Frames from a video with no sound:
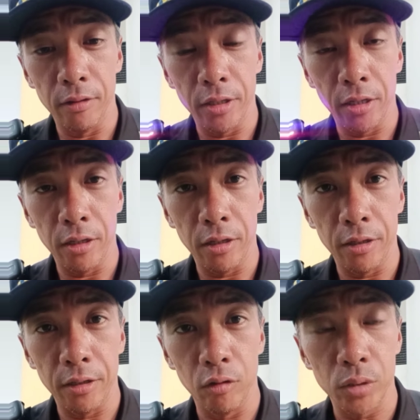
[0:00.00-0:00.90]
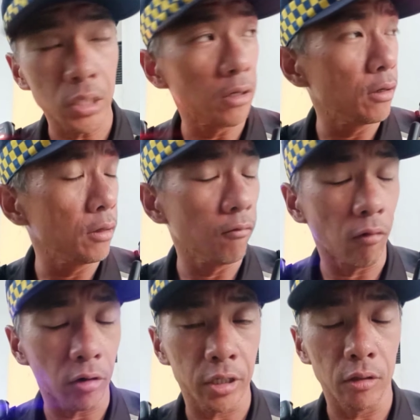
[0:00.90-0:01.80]
in using
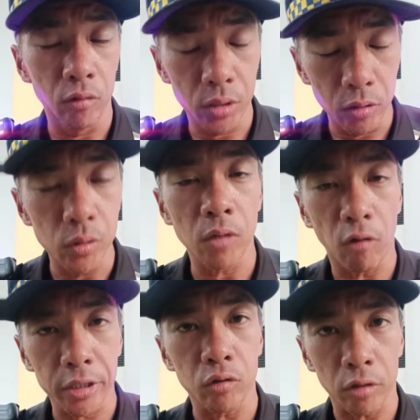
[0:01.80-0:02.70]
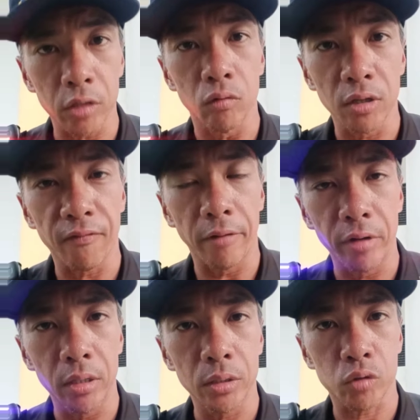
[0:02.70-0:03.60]
walkie-talkie to give
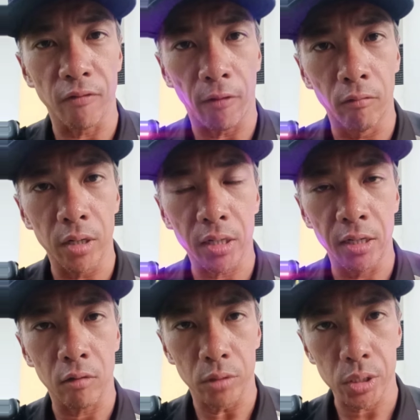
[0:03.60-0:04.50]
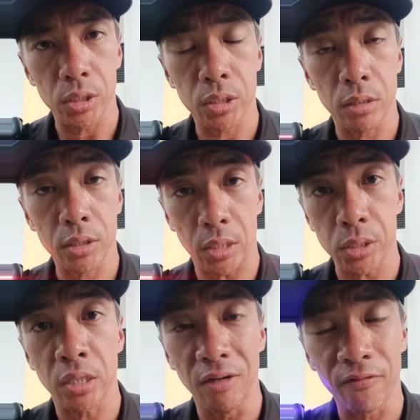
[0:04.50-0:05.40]
very straightforward, clear, concise,
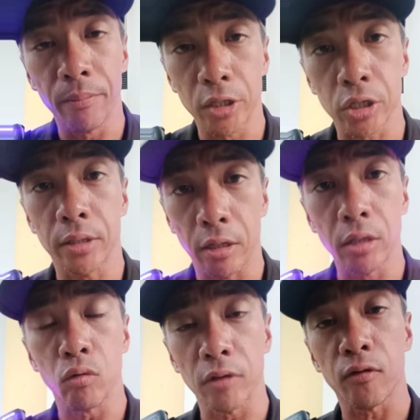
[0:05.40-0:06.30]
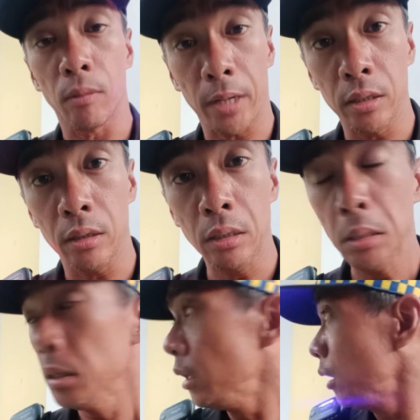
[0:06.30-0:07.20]
succinct information that you need to give to your partner
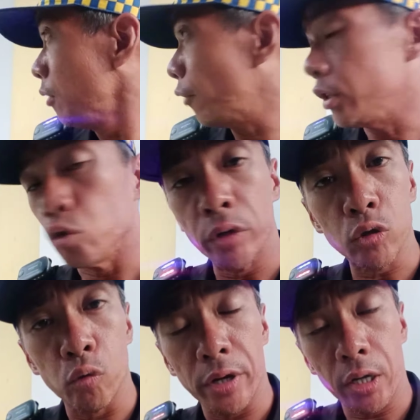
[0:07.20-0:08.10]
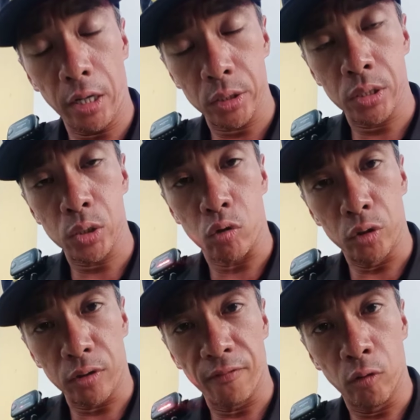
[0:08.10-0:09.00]
when doing two-way access
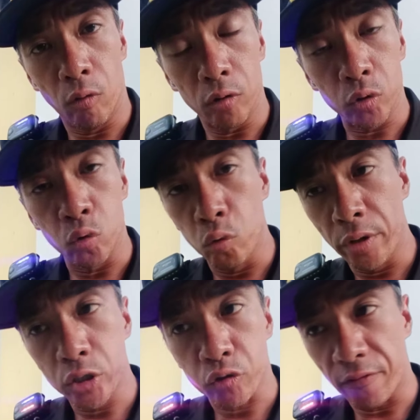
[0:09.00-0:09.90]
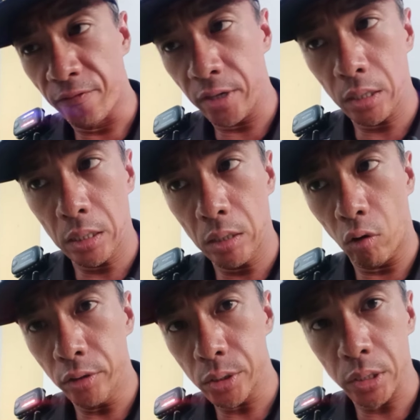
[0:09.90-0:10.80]
contraflow or two-way traffic
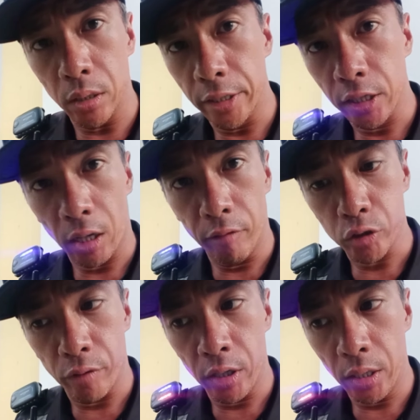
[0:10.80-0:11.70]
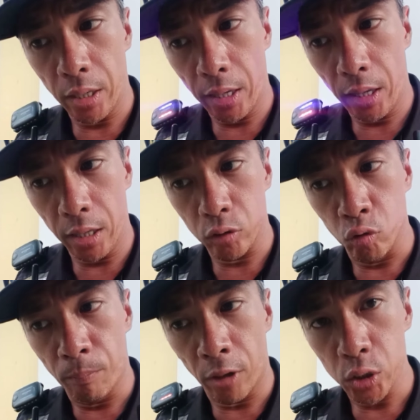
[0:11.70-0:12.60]
on a single lane carriageway at
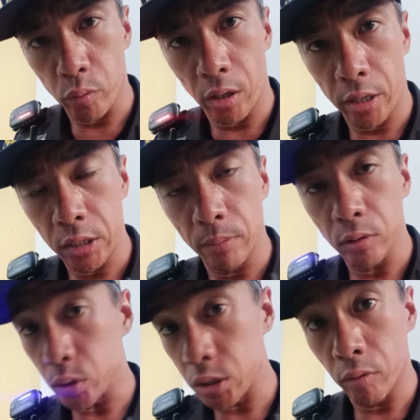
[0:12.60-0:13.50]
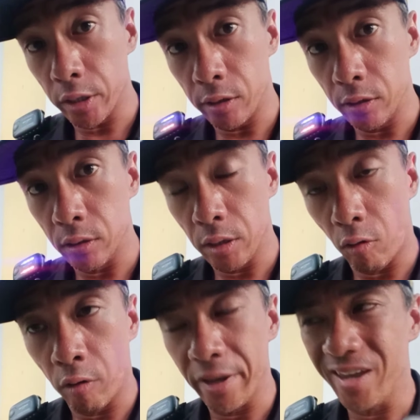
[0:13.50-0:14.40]
2 points where you are unable to see one another,
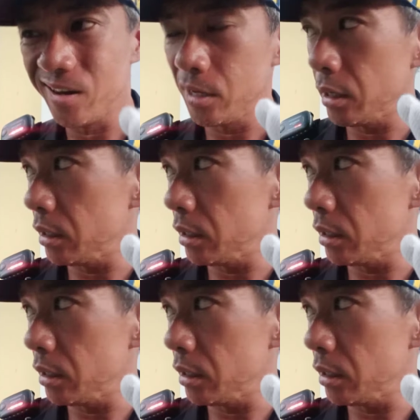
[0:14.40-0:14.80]
or in